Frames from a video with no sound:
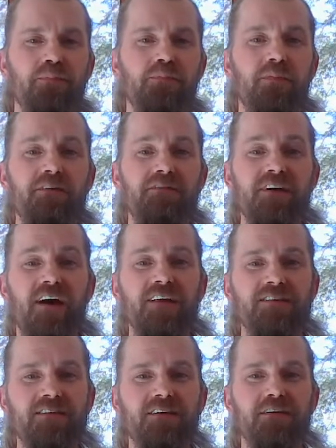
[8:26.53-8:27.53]
my
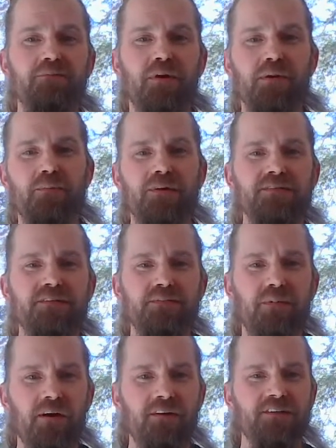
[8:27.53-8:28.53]
fiance, my business
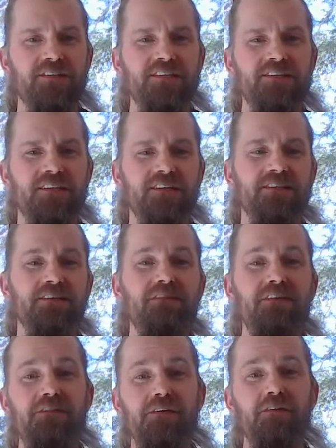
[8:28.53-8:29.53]
partner, she says, even
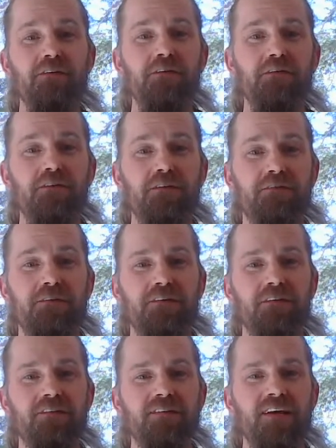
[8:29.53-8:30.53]
if you can only do it for,
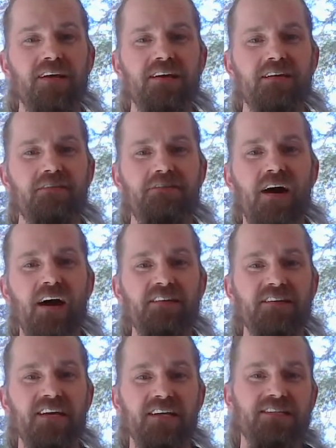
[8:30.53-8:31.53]
5 to
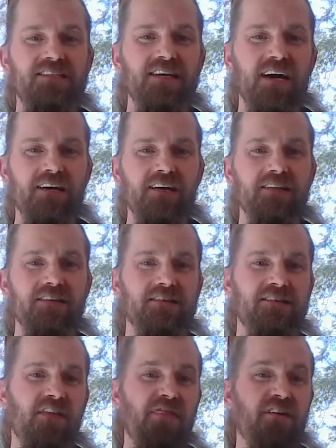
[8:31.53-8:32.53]
10
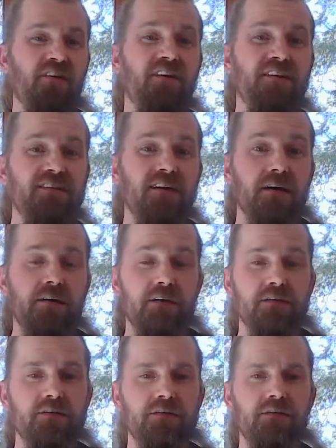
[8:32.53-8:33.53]
seconds, 30
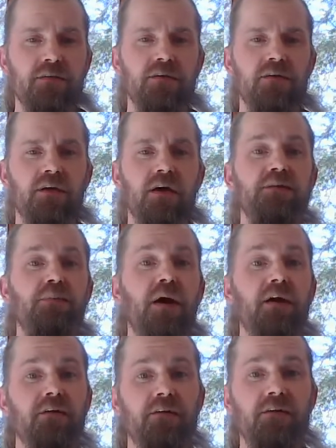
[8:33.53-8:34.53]
seconds, it's
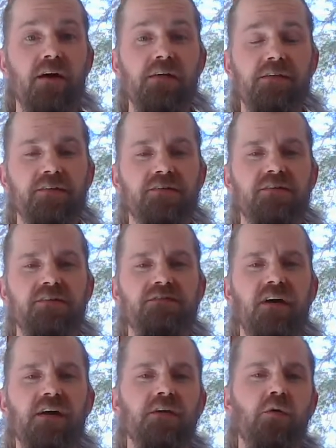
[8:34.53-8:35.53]
better than nothing. So just
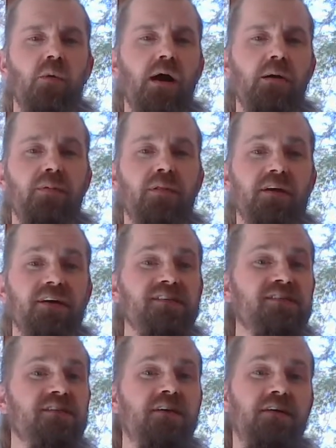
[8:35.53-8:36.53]
find a quiet
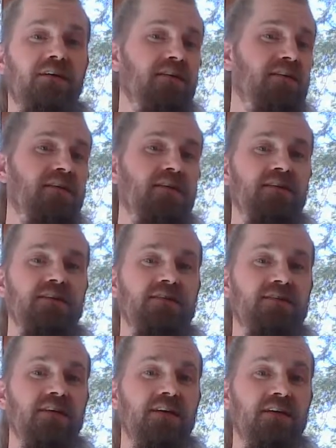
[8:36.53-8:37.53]
place,
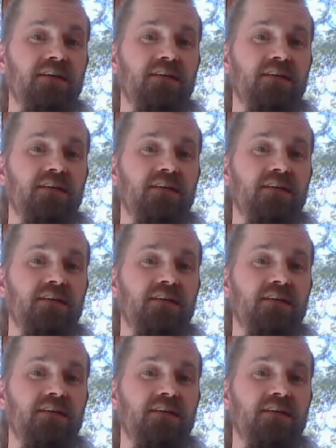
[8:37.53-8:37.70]
sit,